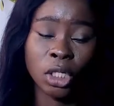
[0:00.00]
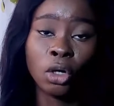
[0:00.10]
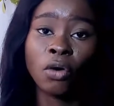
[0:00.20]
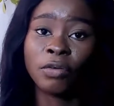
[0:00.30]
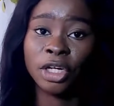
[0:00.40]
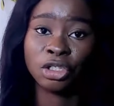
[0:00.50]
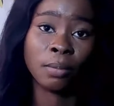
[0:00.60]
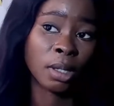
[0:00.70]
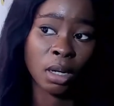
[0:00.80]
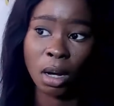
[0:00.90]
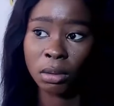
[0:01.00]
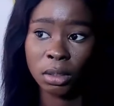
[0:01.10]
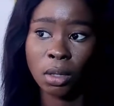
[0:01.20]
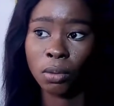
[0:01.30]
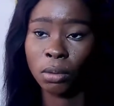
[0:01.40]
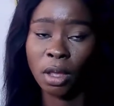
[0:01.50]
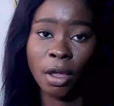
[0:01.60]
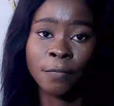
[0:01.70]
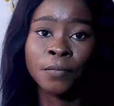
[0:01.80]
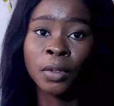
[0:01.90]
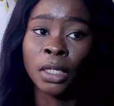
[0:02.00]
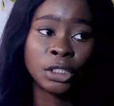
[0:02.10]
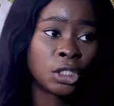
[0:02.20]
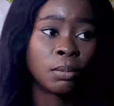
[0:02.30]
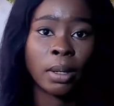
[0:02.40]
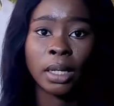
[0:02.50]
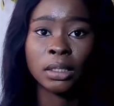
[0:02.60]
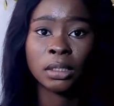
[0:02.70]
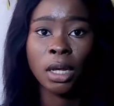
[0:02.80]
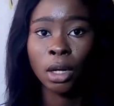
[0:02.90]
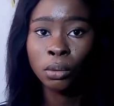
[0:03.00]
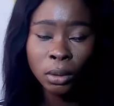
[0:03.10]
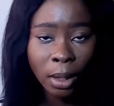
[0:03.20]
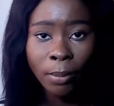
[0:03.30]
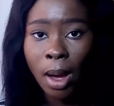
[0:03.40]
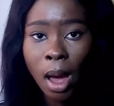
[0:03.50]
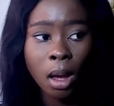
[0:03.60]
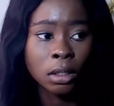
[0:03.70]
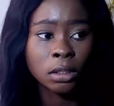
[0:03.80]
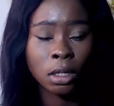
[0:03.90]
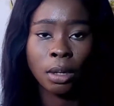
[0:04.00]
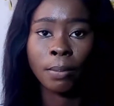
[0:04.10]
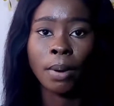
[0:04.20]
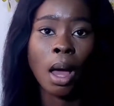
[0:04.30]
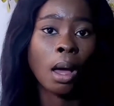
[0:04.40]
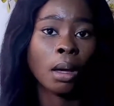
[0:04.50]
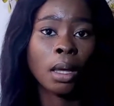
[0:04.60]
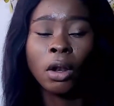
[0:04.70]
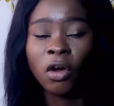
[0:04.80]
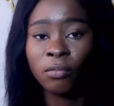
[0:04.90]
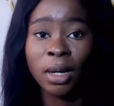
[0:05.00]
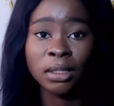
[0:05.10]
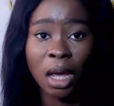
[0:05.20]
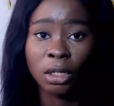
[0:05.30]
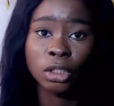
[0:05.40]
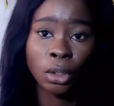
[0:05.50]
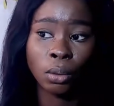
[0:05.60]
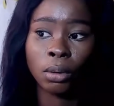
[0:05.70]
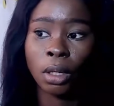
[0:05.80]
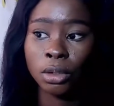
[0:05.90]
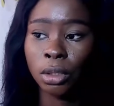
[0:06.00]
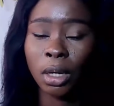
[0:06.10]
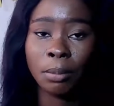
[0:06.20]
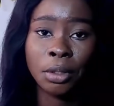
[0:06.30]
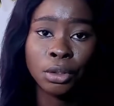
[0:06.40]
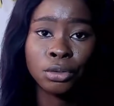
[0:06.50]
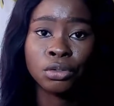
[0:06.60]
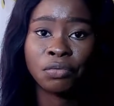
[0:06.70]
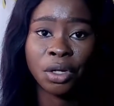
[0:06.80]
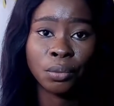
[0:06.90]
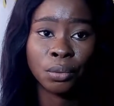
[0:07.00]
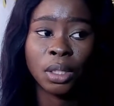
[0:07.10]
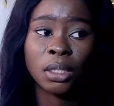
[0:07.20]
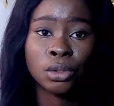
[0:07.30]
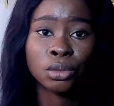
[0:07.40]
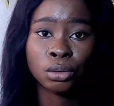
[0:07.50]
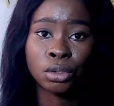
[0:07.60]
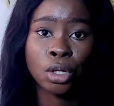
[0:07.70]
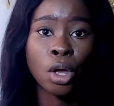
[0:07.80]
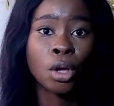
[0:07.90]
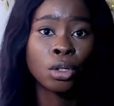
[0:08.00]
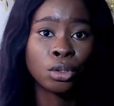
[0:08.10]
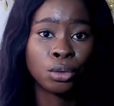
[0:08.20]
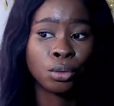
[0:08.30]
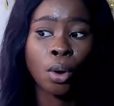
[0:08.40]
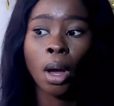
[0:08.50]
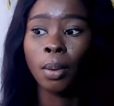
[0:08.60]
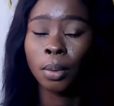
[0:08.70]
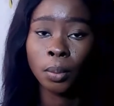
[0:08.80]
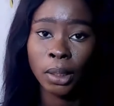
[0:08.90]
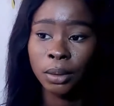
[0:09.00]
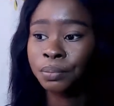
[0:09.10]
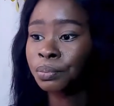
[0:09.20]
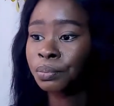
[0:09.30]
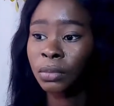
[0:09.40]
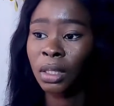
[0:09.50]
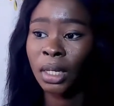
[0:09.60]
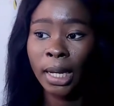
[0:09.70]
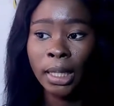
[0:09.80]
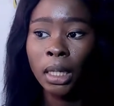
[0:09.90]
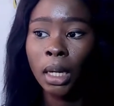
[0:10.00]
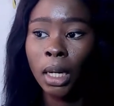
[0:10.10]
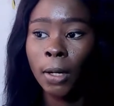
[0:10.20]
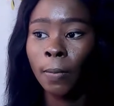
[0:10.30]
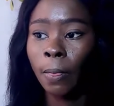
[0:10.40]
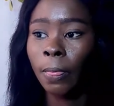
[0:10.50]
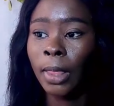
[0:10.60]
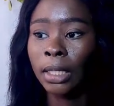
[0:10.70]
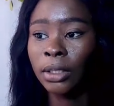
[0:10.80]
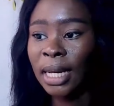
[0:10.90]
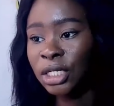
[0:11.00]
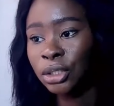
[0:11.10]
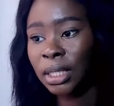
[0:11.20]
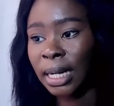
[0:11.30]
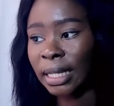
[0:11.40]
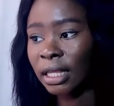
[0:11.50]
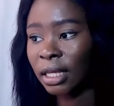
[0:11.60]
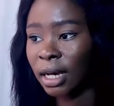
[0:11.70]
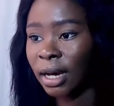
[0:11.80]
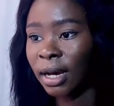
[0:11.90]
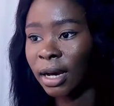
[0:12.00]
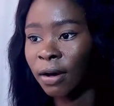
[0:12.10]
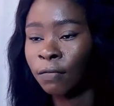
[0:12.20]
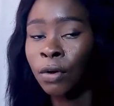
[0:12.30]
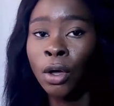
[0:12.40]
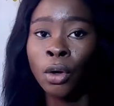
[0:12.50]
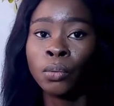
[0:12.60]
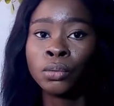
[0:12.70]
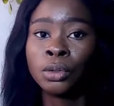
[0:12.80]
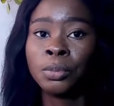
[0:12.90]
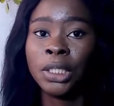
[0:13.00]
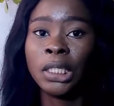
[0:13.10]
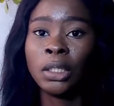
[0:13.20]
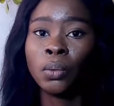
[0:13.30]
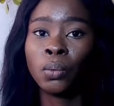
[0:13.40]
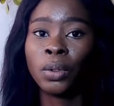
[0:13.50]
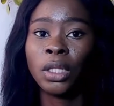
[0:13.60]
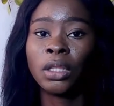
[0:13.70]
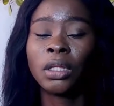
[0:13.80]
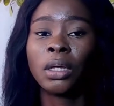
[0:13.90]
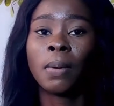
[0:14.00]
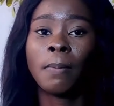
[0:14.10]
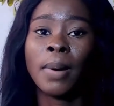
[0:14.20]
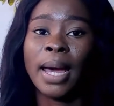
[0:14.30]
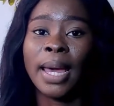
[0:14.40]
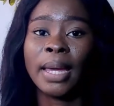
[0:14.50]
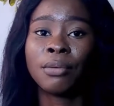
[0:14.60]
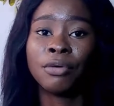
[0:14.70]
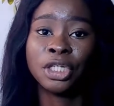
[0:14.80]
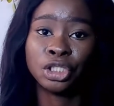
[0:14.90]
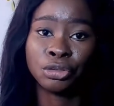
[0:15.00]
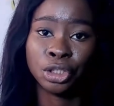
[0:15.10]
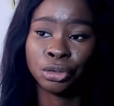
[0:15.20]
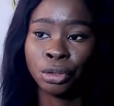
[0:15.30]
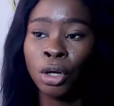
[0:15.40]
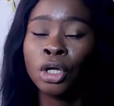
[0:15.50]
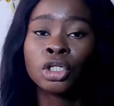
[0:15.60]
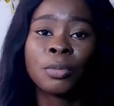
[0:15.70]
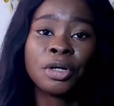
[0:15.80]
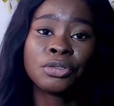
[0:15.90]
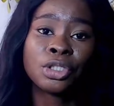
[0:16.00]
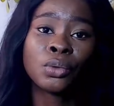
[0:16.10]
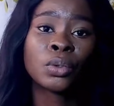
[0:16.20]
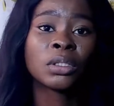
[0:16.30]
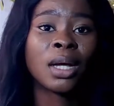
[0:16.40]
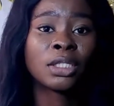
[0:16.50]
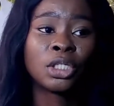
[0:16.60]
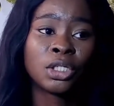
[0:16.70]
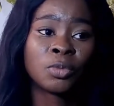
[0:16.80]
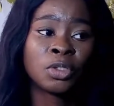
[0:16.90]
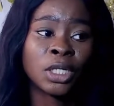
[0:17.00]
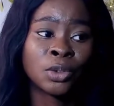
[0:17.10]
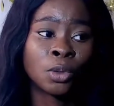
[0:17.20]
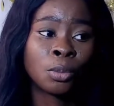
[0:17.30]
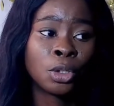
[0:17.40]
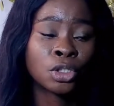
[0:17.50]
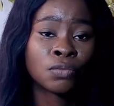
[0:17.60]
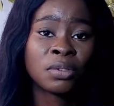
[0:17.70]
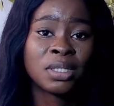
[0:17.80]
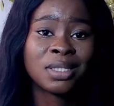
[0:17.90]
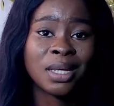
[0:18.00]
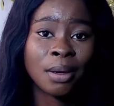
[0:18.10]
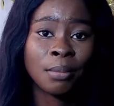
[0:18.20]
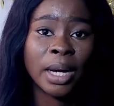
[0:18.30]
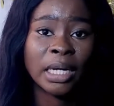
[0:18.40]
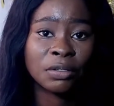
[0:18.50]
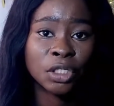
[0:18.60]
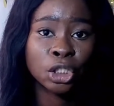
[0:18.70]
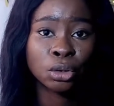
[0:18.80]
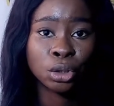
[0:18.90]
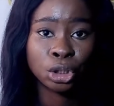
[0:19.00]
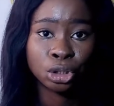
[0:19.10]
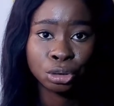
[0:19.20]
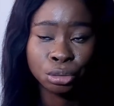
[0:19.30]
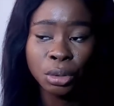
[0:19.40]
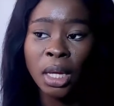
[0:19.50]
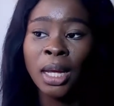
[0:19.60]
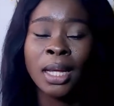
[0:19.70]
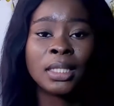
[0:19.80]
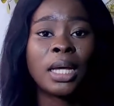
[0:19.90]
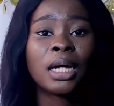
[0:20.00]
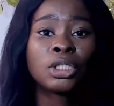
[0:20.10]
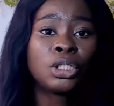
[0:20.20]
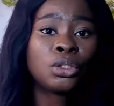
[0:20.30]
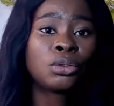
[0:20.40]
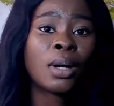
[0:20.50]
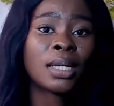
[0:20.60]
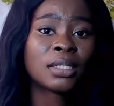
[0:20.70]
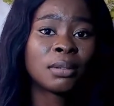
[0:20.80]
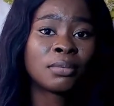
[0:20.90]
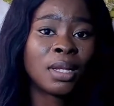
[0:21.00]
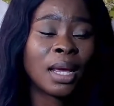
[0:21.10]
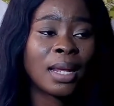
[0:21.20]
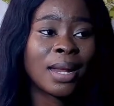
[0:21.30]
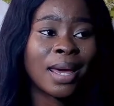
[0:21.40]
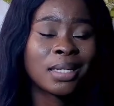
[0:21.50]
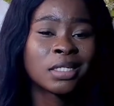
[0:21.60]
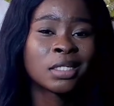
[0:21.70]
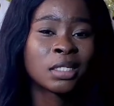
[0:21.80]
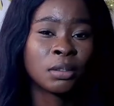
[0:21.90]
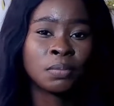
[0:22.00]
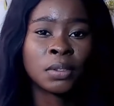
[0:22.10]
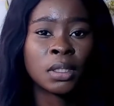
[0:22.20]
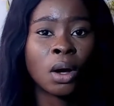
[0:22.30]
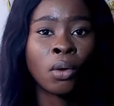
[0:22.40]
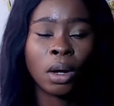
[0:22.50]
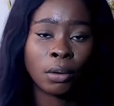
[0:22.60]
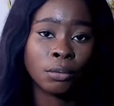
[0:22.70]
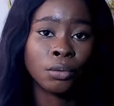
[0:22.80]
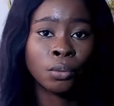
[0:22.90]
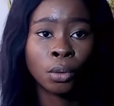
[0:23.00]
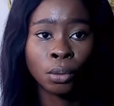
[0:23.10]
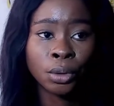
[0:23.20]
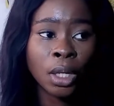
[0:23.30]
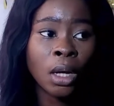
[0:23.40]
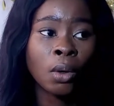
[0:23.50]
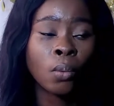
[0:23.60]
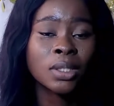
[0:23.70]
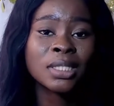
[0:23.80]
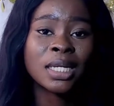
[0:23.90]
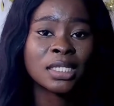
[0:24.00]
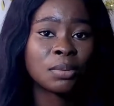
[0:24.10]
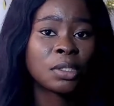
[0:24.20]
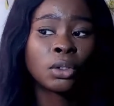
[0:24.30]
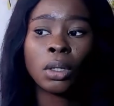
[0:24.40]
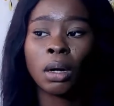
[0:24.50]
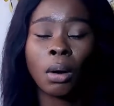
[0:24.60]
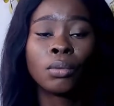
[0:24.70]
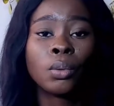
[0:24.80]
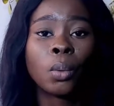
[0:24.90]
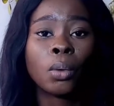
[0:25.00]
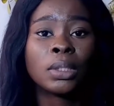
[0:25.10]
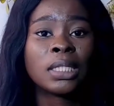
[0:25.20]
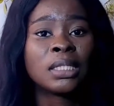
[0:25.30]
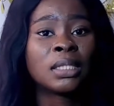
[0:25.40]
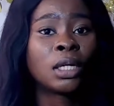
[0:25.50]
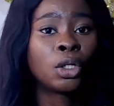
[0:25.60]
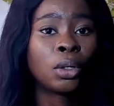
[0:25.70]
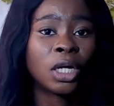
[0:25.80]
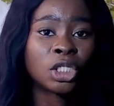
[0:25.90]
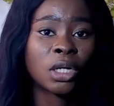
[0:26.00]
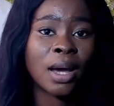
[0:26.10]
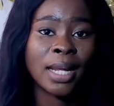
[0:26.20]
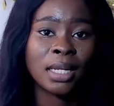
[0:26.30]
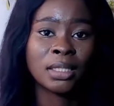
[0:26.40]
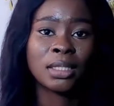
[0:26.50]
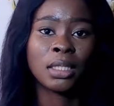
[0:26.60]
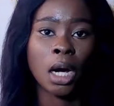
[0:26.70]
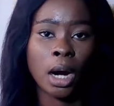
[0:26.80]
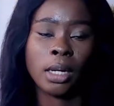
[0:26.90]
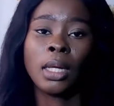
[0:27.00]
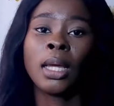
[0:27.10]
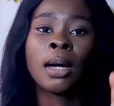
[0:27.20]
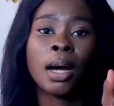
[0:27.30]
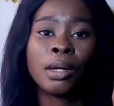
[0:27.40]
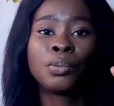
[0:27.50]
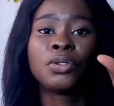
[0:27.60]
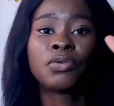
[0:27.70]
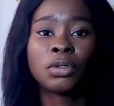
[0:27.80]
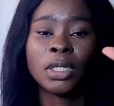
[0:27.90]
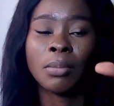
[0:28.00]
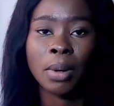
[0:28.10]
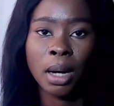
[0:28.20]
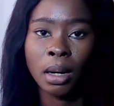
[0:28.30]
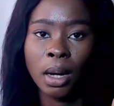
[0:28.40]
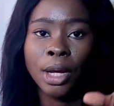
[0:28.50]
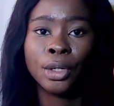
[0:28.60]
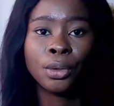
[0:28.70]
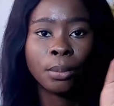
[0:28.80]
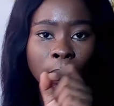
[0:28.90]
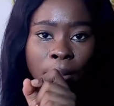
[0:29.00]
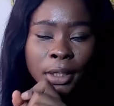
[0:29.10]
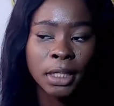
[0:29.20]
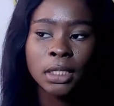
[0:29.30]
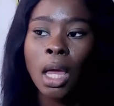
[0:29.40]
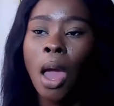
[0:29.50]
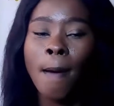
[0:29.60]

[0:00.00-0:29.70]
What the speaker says: A lot of Nigerian bank accounts are on there. GT Bank is there, Kuda Bank, Sterling Bank. A lot of banks are actually on there, so you can make use of anyone that suits you properly. Then another issue that I think I have would be with my registration. So my registration was not actually smooth as well because of this same identification issue. They actually do not accept NIN slips all around the world. What is accepted all around the world is your national identity card, a card with front and back and your number on it.